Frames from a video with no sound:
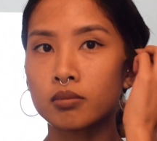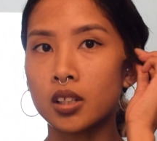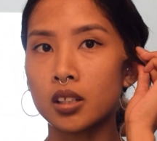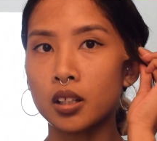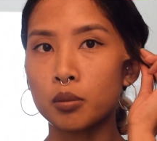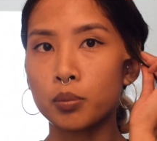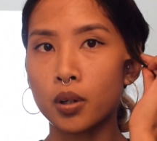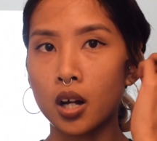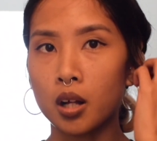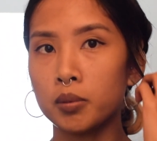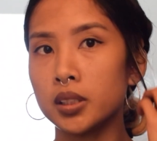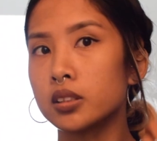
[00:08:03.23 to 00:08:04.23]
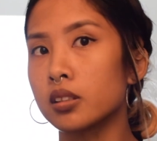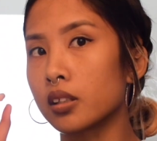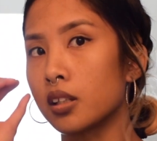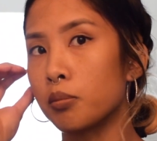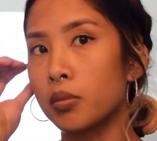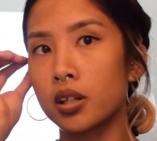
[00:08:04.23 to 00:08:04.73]
Are like probably stuck
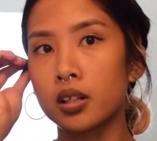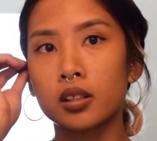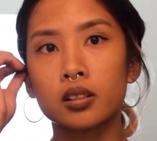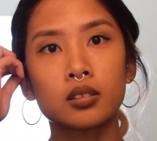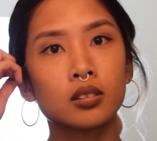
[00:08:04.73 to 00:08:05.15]
in the braid